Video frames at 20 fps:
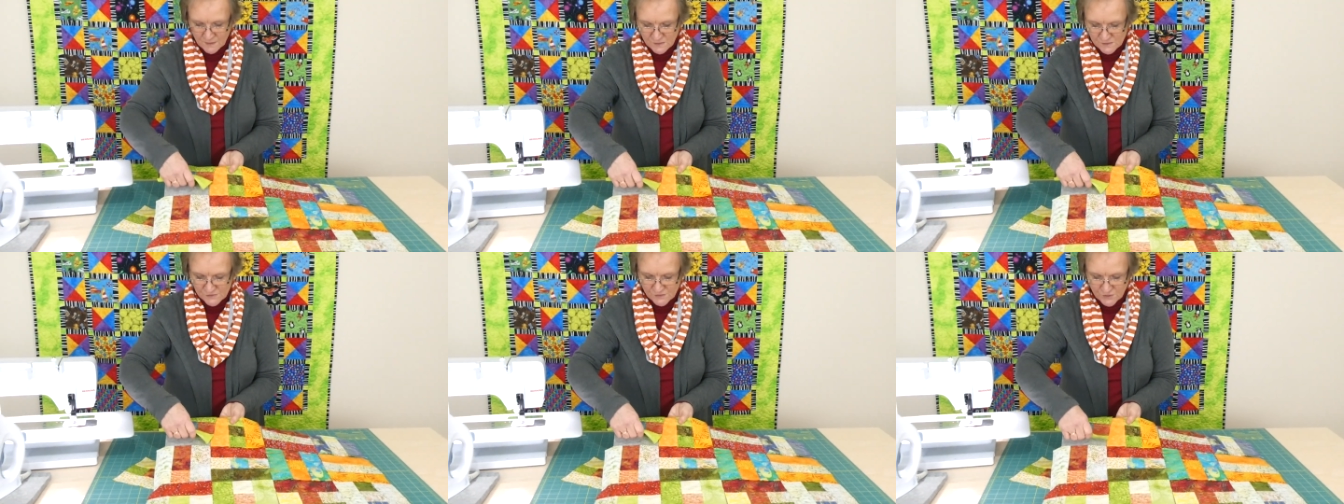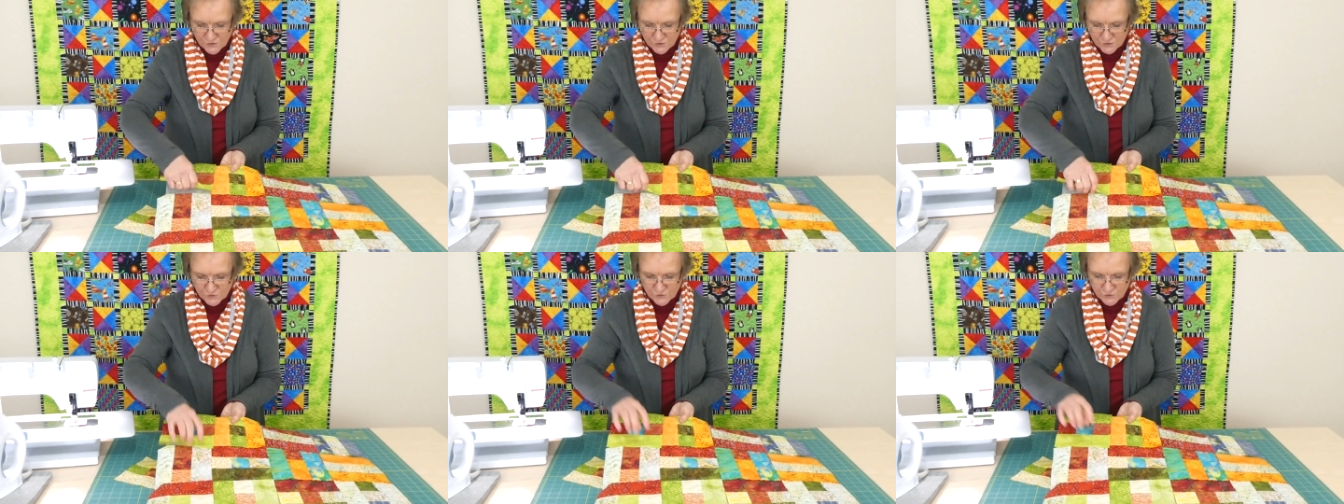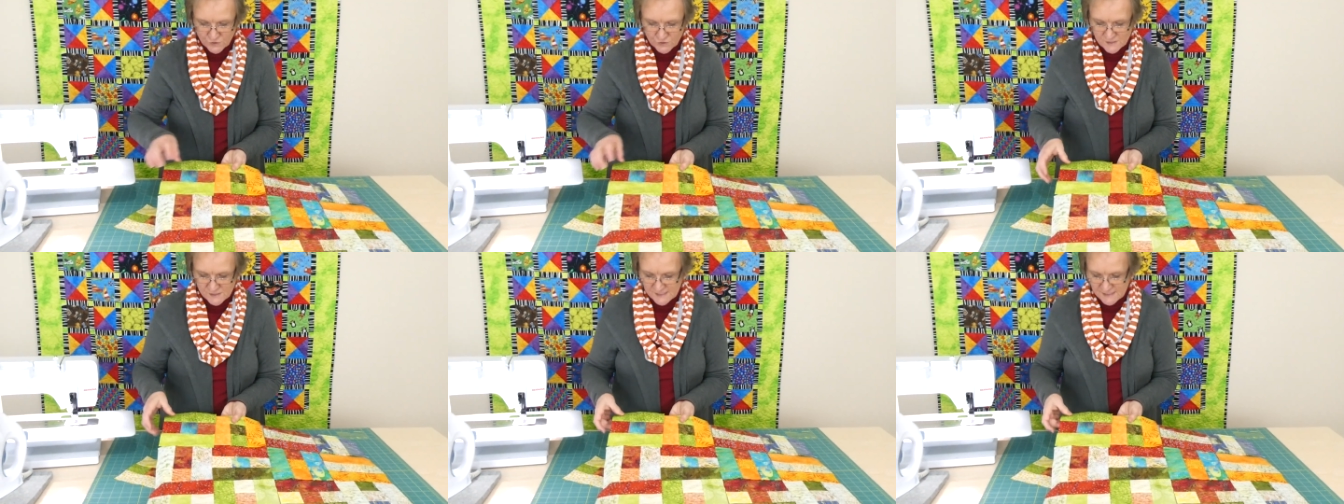so that you
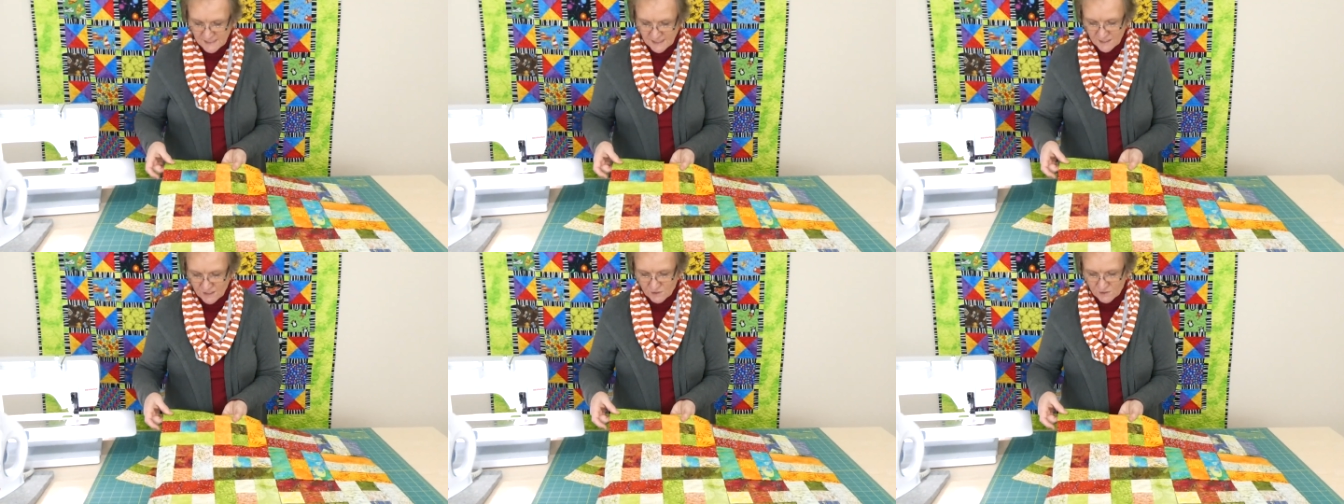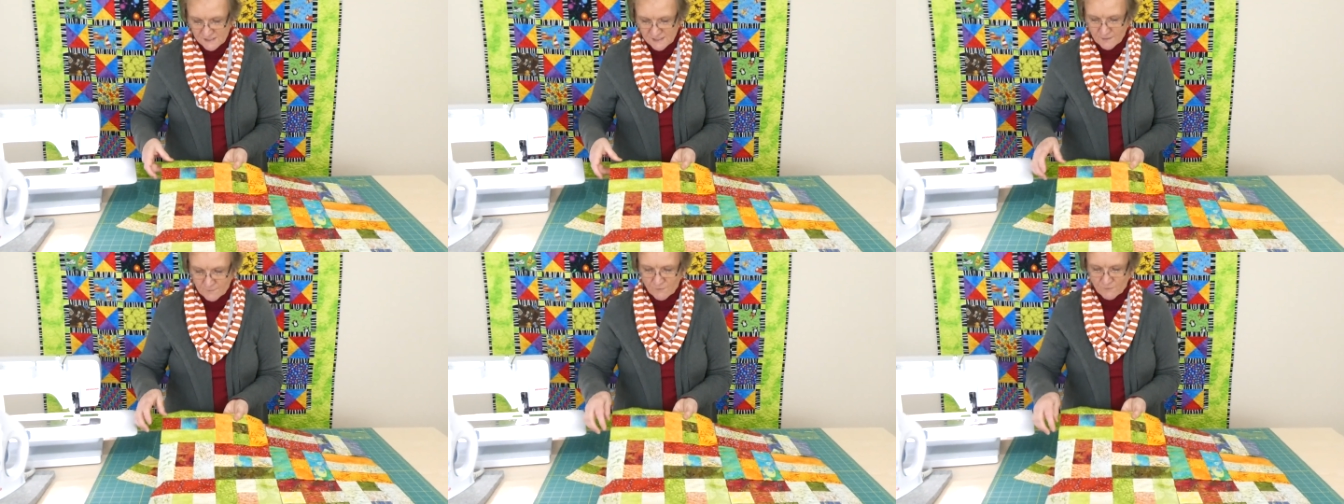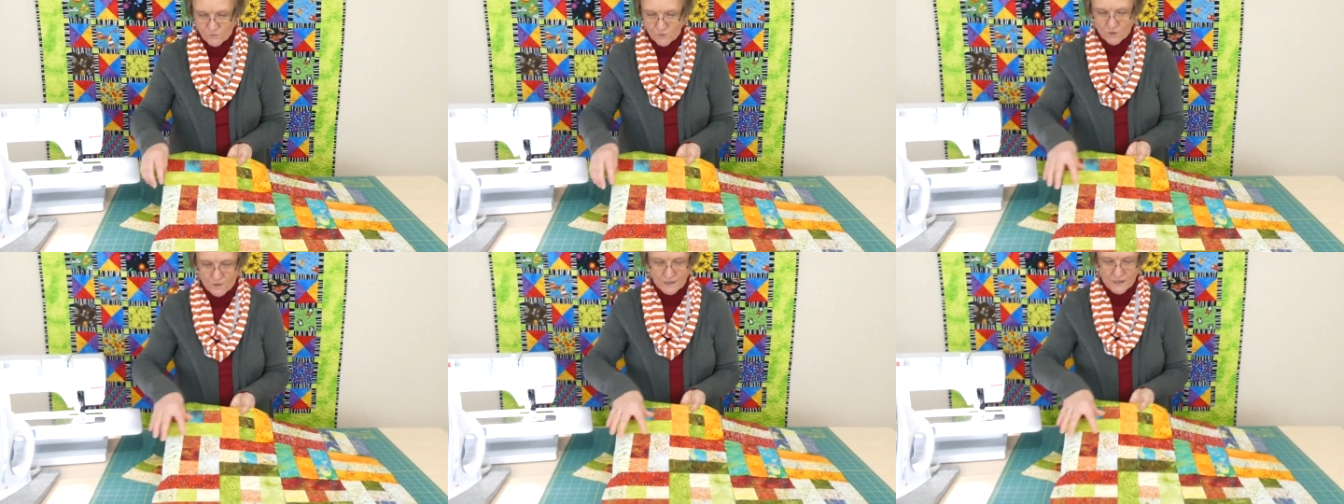can see that some
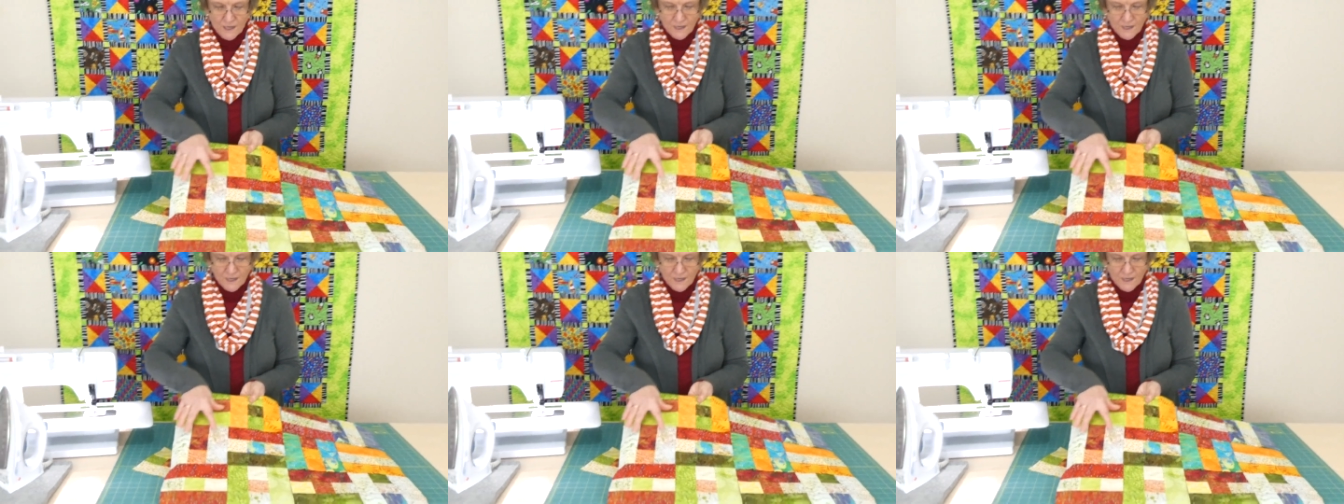have got